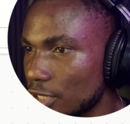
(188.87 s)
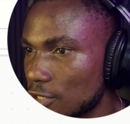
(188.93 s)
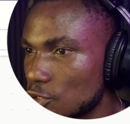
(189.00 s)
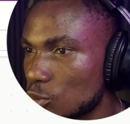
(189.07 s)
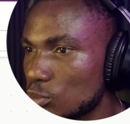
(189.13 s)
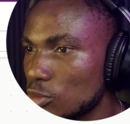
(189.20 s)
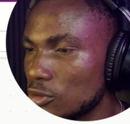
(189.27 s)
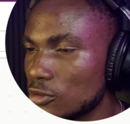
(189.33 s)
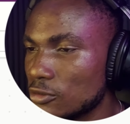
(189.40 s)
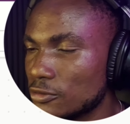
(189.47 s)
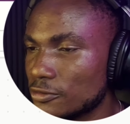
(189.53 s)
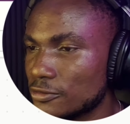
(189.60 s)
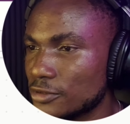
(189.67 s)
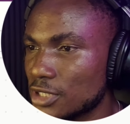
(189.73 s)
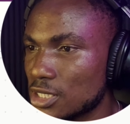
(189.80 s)
to
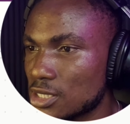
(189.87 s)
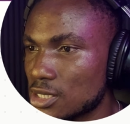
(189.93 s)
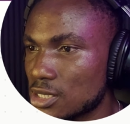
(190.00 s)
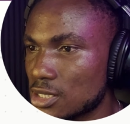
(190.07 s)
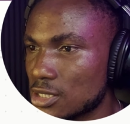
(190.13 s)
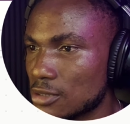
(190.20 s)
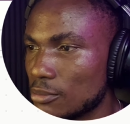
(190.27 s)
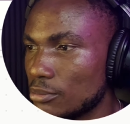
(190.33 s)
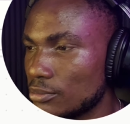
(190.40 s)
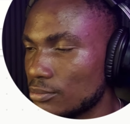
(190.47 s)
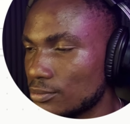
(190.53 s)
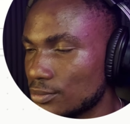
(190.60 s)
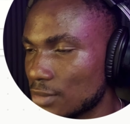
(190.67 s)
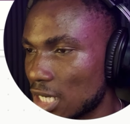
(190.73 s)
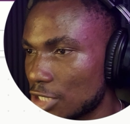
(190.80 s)
move these
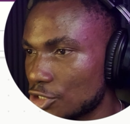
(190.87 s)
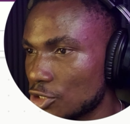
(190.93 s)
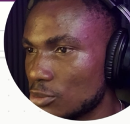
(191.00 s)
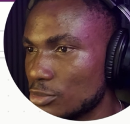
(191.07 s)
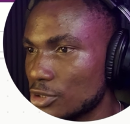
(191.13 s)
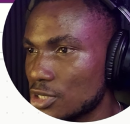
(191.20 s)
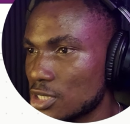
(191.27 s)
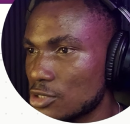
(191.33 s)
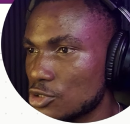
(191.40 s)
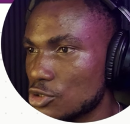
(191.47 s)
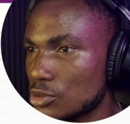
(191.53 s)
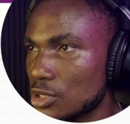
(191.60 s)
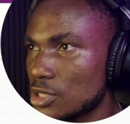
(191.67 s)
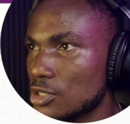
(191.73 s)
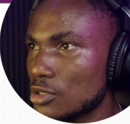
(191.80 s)
action buttons to the
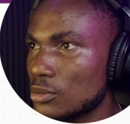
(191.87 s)
top